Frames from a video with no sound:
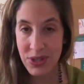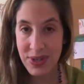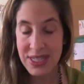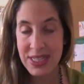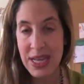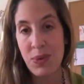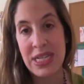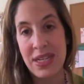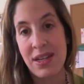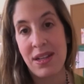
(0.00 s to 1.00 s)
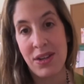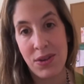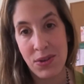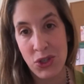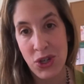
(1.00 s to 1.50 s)
to us that we did a
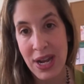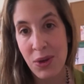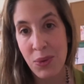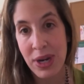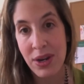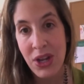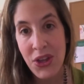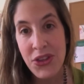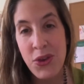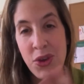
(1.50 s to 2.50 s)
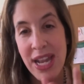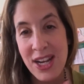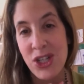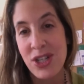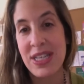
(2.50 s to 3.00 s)
clinical trial where you could
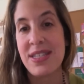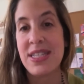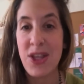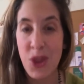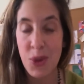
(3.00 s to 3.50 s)
actually see the